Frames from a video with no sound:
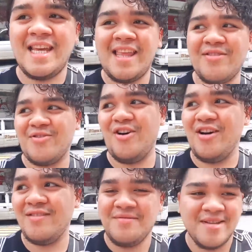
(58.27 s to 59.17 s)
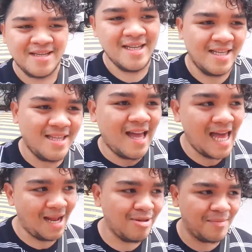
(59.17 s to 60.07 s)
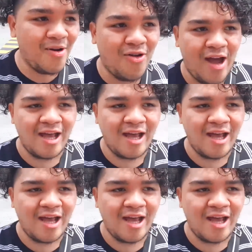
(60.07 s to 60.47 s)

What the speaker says: init, no? Naramdaman ko